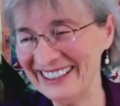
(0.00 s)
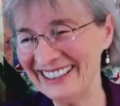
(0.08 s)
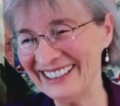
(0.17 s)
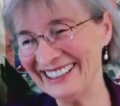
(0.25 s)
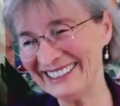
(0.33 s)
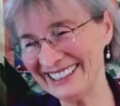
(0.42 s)

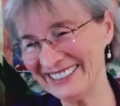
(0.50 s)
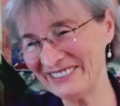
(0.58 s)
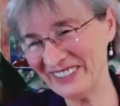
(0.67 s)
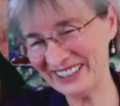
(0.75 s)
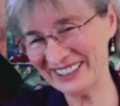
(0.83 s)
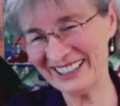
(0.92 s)
and then
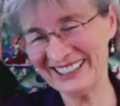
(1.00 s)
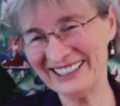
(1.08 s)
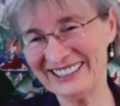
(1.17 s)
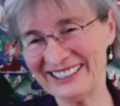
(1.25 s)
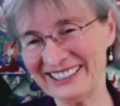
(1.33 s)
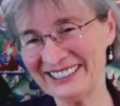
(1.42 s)
finally
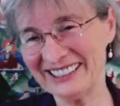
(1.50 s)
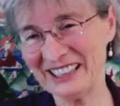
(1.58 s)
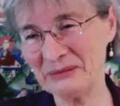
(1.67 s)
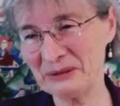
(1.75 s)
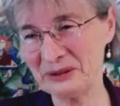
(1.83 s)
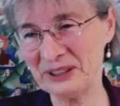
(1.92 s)
things
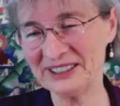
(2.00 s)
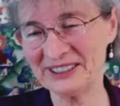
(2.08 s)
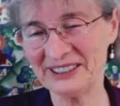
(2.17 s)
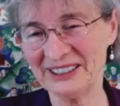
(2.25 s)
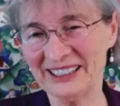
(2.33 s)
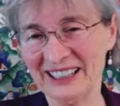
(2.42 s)
came
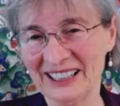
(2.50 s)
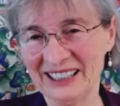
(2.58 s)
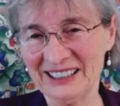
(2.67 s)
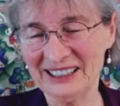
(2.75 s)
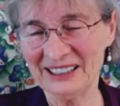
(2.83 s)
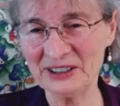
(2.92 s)
together
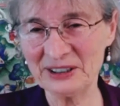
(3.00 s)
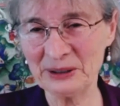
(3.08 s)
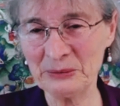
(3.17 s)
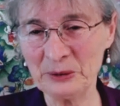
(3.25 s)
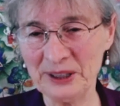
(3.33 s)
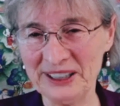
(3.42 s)
in
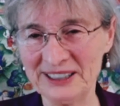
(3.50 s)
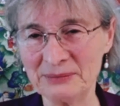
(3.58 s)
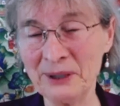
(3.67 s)
some ways.